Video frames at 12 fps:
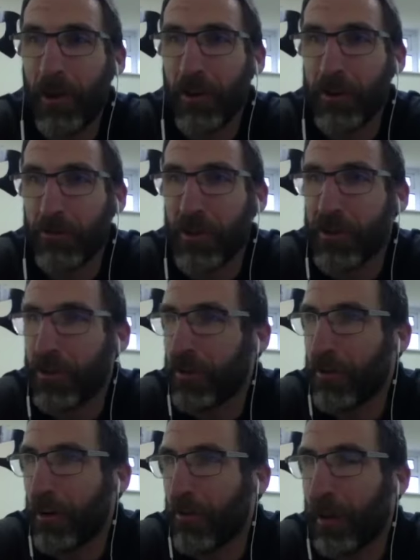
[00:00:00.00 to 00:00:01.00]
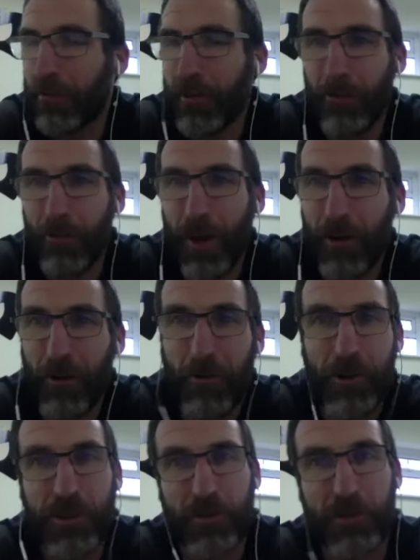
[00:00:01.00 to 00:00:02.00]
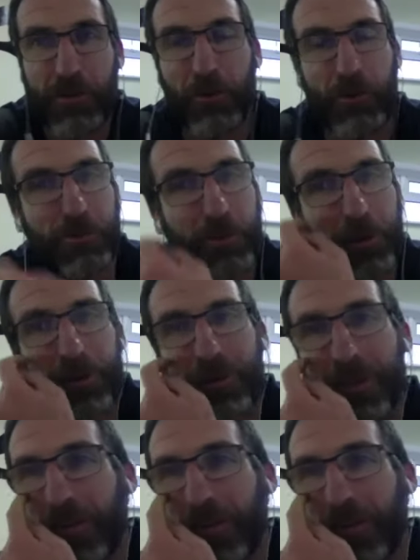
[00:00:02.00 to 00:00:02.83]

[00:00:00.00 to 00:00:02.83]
Because once you're a rugby player or once you're a sports person,